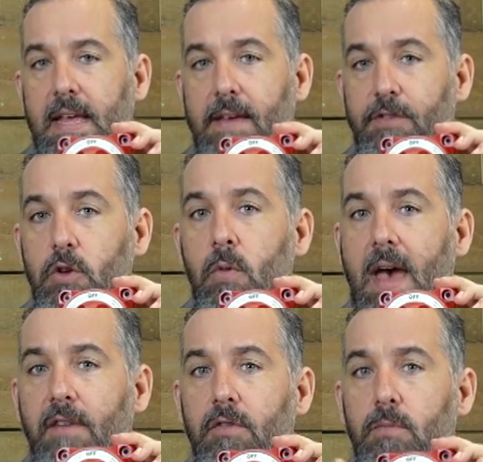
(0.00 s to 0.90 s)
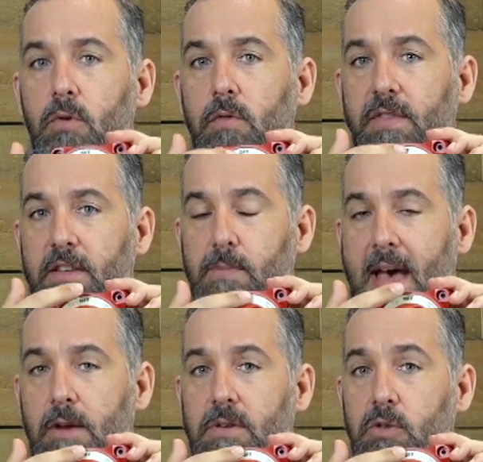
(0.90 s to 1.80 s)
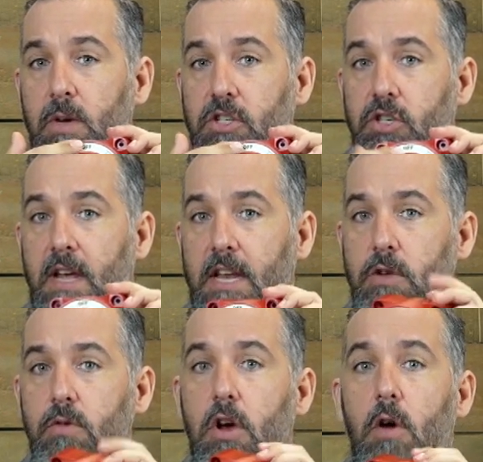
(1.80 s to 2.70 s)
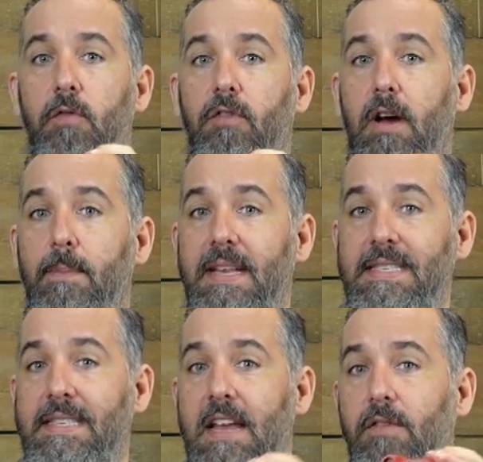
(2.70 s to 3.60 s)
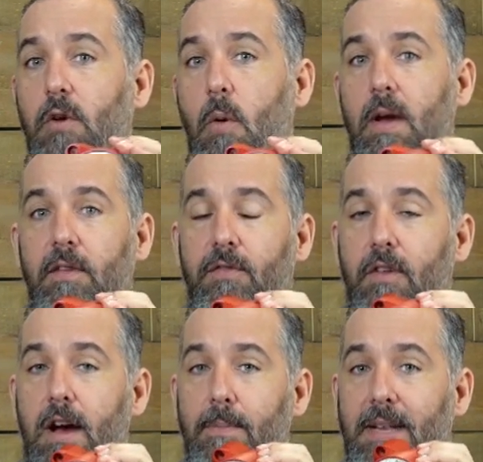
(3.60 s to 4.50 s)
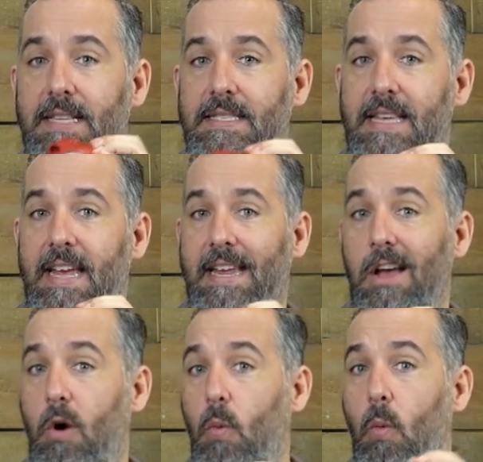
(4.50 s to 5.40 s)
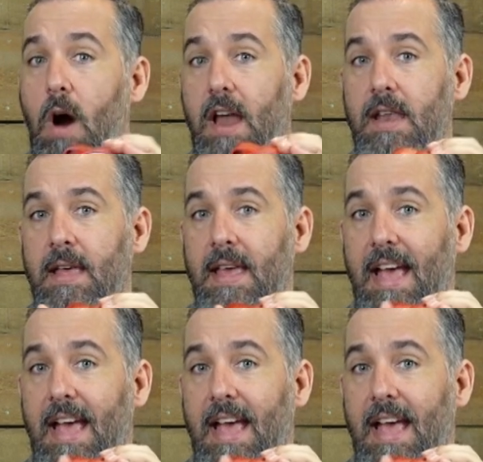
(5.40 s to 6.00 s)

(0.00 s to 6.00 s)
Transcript: If you ever move this battery switch and you go from, instead of going from, let's say one,